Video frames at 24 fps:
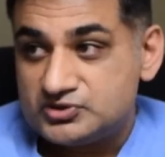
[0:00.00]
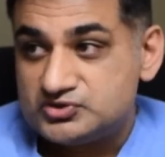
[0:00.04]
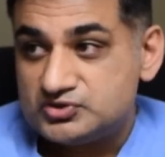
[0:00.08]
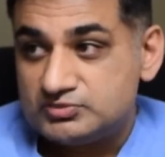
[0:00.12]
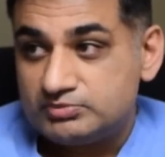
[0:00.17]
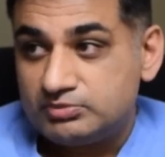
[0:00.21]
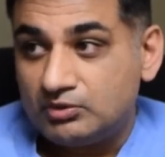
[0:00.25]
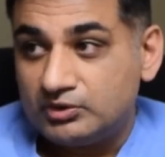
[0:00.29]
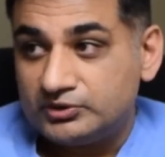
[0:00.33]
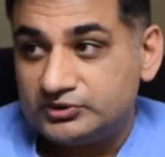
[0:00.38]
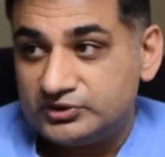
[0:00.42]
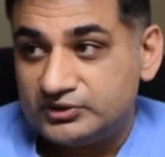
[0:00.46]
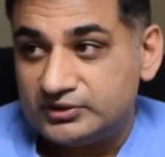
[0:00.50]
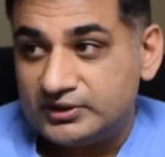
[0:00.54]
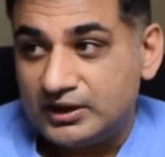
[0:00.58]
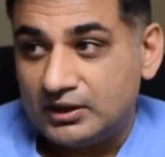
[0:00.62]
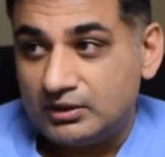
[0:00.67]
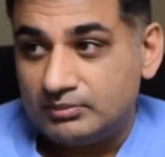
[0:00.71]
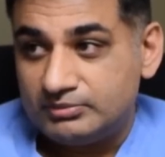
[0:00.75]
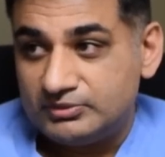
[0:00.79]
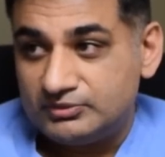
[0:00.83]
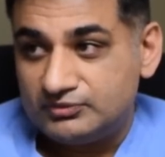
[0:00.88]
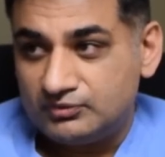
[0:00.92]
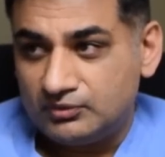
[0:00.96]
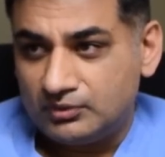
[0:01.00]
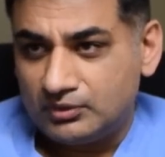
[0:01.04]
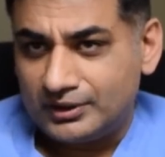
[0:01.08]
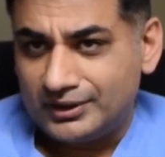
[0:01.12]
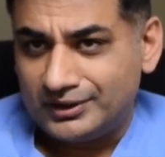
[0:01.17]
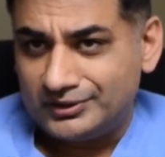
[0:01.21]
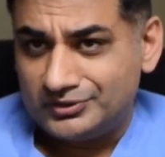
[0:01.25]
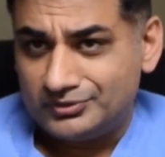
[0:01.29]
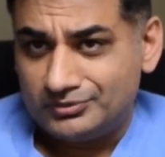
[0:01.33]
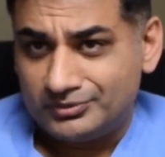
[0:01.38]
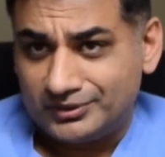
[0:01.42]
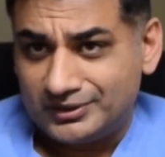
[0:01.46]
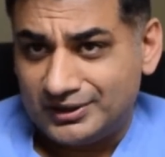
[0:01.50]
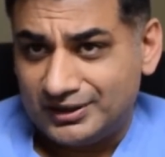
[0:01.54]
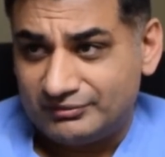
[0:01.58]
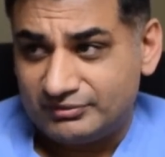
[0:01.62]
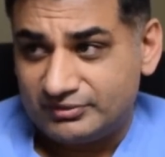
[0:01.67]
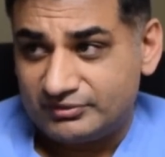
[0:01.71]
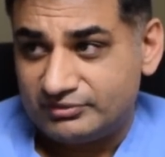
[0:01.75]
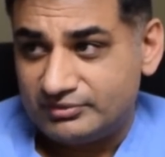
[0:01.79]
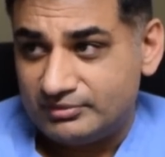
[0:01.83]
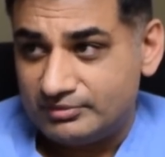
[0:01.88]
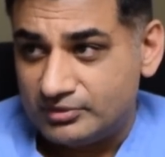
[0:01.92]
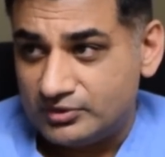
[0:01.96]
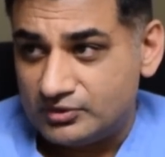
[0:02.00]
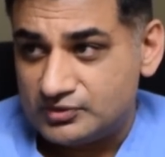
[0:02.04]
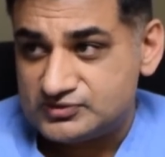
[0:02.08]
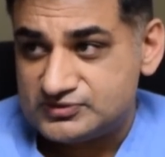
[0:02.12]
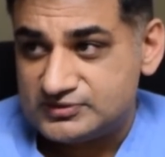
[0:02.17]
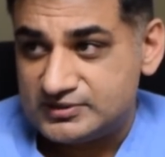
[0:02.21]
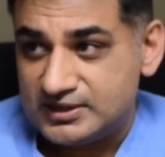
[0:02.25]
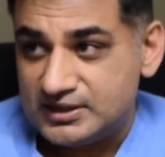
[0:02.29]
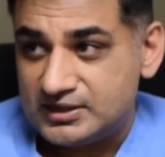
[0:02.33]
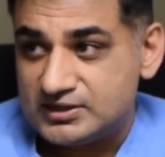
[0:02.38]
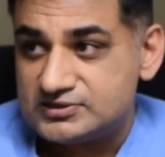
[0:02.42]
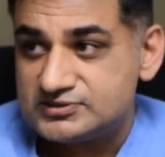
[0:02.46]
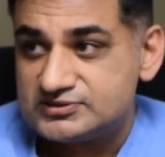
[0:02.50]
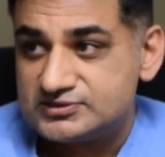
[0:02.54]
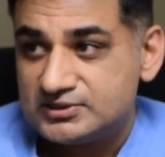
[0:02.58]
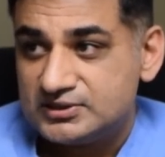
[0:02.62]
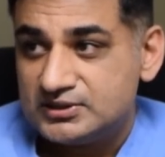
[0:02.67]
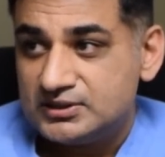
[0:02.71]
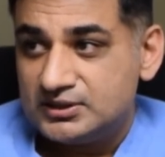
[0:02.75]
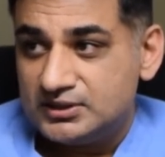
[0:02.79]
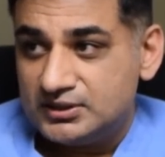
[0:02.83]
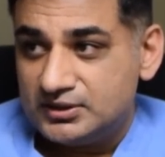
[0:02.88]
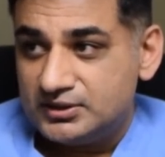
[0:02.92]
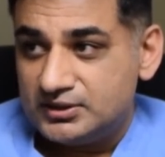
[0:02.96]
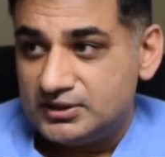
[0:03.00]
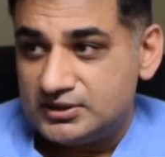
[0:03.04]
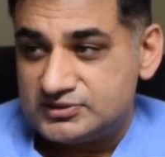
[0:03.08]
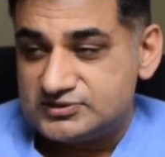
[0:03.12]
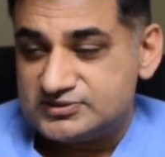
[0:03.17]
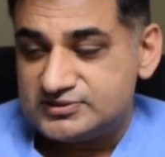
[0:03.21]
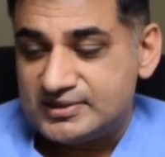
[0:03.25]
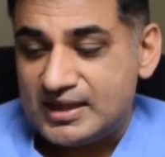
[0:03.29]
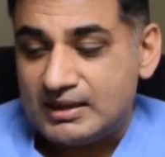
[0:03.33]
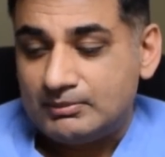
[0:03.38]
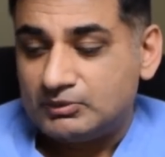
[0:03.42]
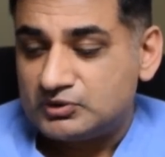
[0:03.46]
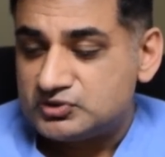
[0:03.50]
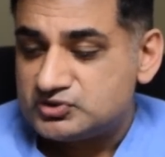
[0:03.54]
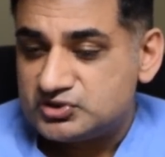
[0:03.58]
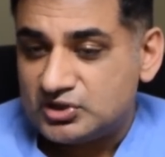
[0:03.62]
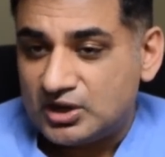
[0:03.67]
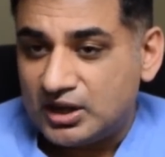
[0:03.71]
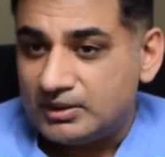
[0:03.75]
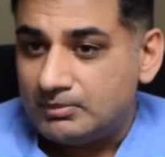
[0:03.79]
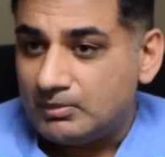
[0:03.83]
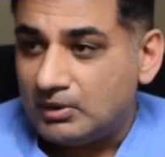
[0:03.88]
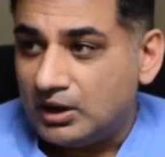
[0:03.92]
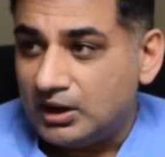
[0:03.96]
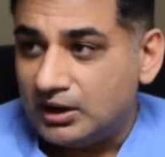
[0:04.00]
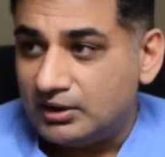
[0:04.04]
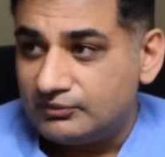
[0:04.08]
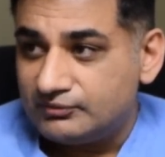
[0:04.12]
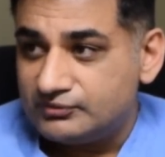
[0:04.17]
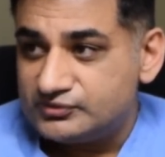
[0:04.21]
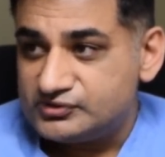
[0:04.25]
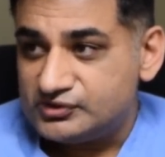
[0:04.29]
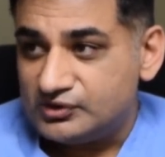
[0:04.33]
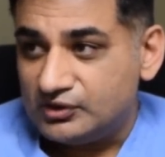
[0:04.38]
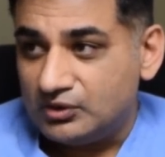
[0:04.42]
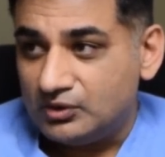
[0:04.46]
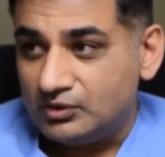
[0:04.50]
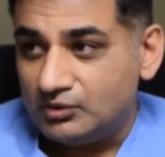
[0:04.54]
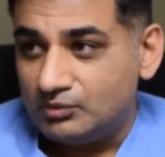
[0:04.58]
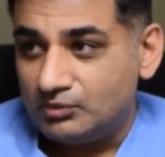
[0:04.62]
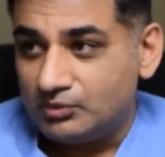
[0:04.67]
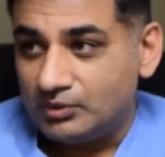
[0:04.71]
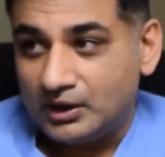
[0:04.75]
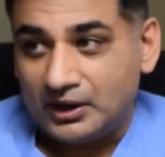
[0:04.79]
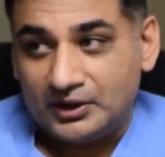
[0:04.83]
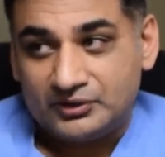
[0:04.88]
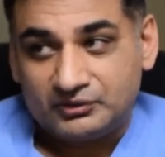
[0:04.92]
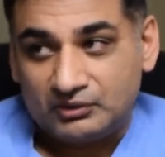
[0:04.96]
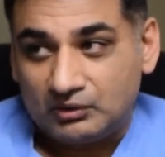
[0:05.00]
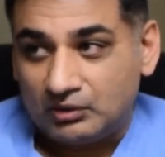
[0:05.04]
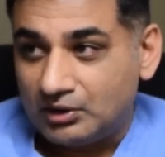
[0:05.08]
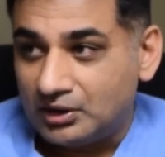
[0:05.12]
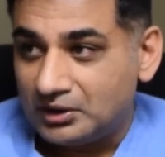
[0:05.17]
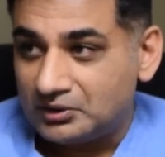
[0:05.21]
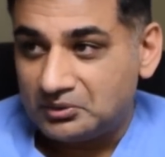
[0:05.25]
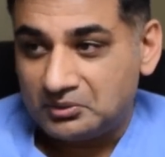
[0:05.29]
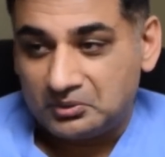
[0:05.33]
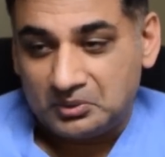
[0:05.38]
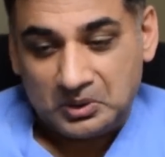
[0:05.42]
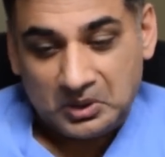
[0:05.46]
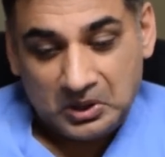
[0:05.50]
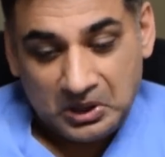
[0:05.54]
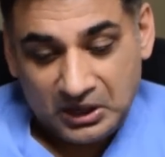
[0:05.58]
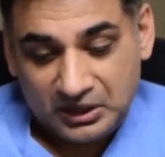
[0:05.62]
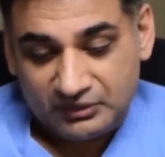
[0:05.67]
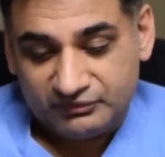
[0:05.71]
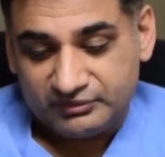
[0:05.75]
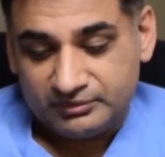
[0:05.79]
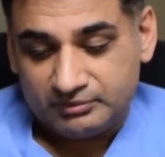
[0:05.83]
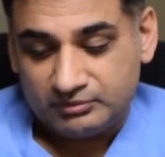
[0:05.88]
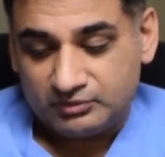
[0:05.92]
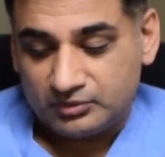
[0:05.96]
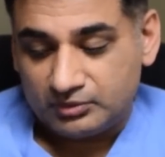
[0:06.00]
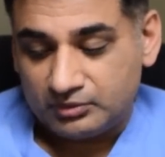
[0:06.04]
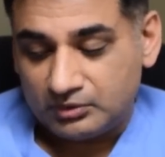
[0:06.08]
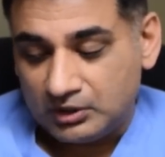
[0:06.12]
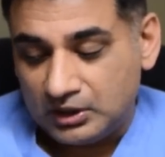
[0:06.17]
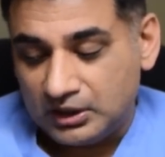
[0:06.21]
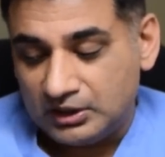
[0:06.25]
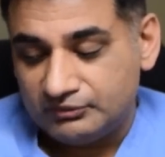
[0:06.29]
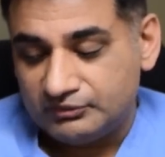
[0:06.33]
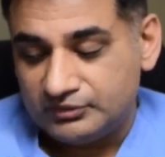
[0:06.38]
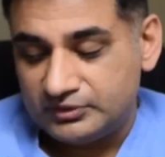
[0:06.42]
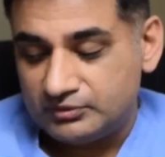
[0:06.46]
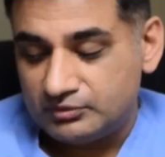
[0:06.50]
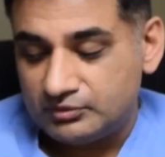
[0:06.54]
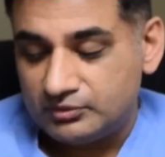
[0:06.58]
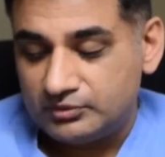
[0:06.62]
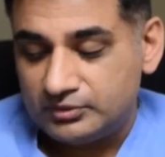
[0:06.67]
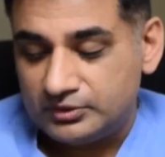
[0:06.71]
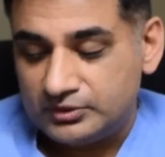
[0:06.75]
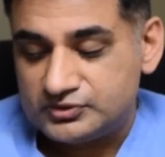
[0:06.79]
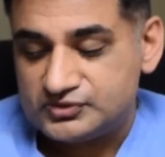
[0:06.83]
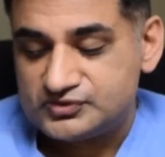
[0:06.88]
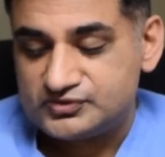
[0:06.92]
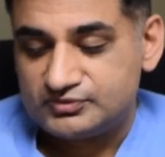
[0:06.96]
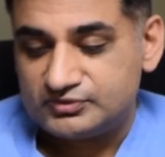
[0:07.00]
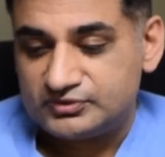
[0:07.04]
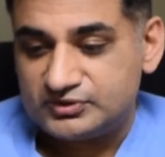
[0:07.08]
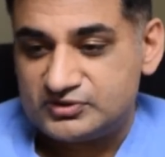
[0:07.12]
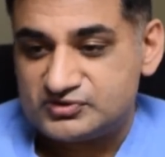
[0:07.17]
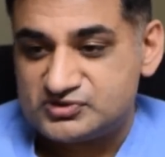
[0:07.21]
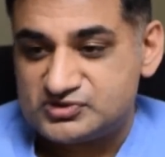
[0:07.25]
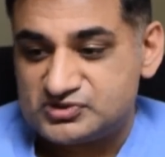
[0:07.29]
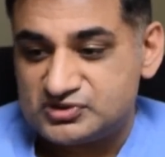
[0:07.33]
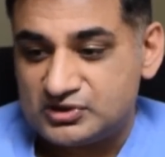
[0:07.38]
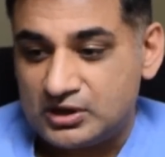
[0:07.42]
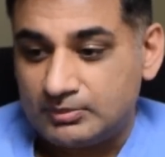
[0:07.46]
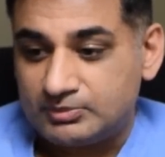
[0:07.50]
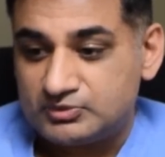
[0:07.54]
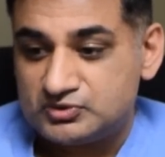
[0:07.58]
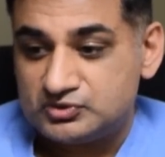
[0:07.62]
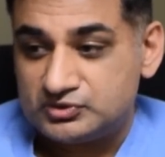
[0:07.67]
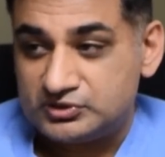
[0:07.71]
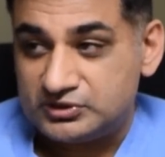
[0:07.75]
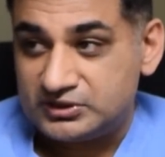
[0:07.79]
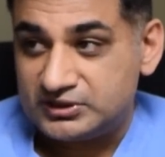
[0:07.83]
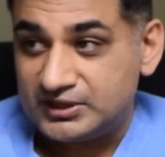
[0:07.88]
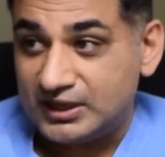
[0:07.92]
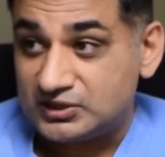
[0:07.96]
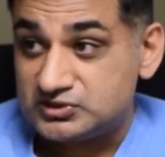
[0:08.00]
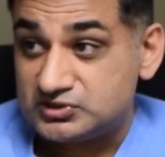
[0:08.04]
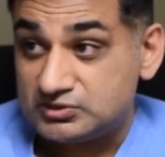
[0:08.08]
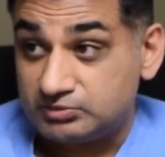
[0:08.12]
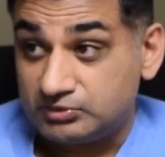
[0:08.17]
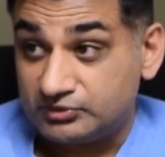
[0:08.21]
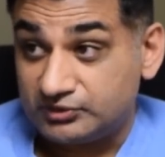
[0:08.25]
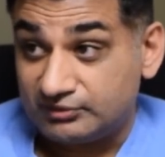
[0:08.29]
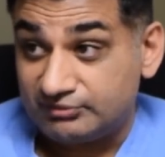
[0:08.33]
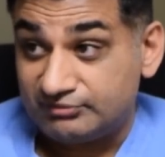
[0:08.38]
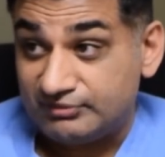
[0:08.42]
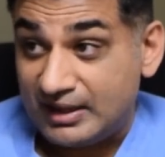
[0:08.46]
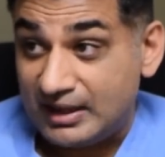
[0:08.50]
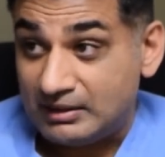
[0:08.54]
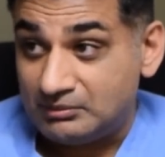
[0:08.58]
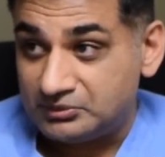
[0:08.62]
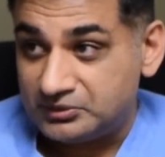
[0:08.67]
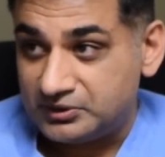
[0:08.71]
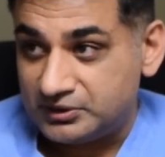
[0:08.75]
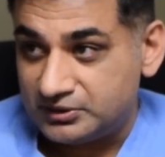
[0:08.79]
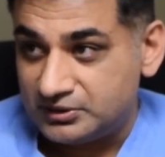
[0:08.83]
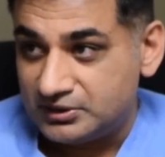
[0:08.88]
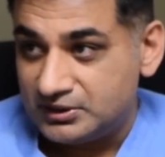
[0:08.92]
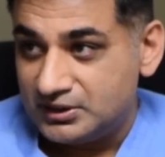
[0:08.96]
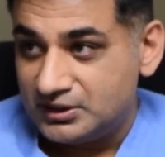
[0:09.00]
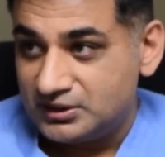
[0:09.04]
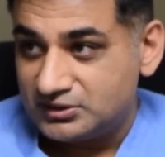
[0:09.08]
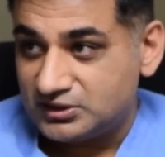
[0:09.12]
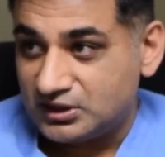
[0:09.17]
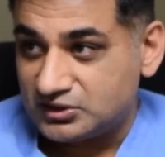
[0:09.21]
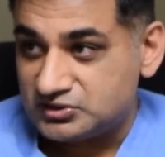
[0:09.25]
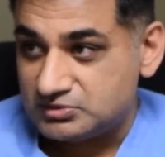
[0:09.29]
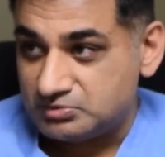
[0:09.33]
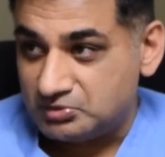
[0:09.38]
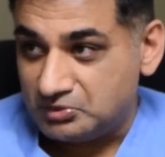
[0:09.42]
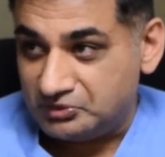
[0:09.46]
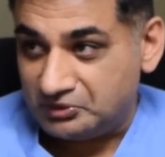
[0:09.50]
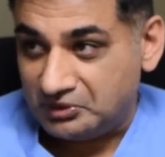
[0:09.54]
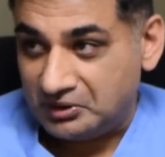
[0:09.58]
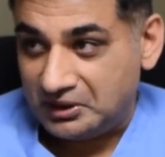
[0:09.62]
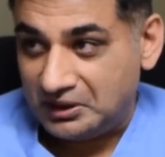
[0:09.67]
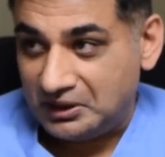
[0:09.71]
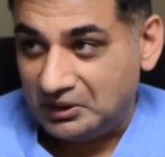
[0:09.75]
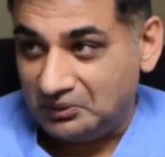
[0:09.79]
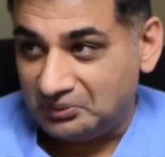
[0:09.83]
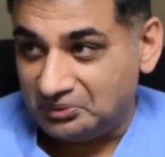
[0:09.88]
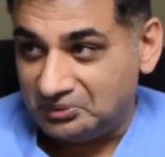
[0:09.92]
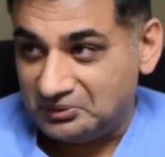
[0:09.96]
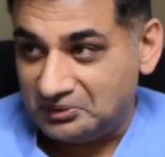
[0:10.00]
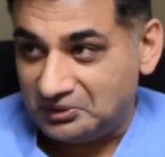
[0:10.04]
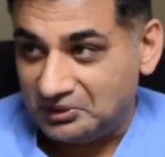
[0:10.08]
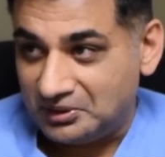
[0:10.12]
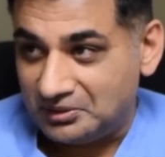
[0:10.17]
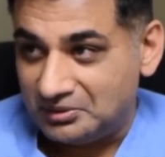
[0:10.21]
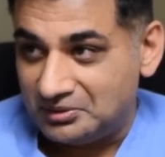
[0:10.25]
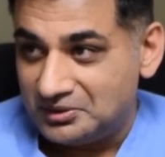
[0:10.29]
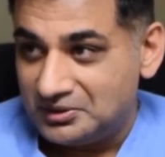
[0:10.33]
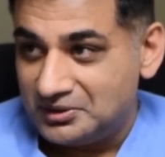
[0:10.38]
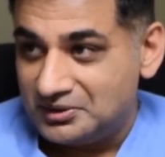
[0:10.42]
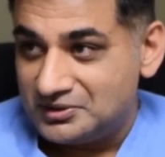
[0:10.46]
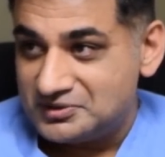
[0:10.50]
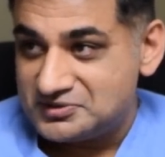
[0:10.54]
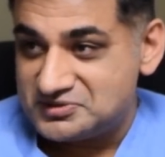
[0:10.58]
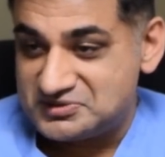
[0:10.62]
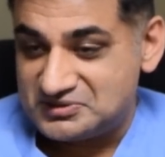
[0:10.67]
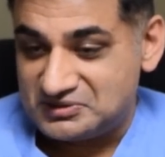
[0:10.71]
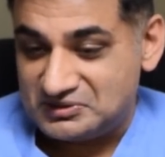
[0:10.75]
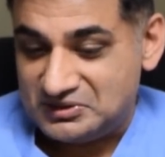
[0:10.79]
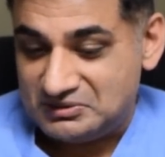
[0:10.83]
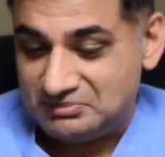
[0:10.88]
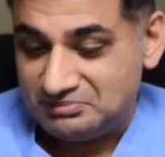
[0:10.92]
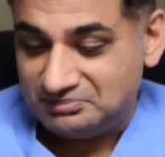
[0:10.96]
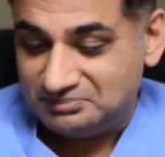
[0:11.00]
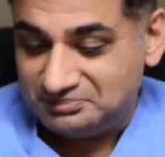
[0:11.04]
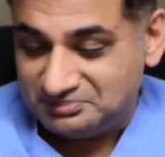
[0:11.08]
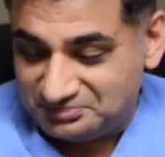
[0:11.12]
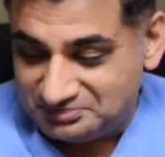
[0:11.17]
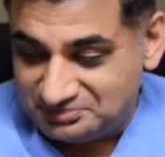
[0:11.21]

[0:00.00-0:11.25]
as you pointed out before. How do you recover from those days? It's that much time off. So we're either on or we're off. And when we're off, it gives us an opportunity to catch up with our family and catch up with our health and our sleep.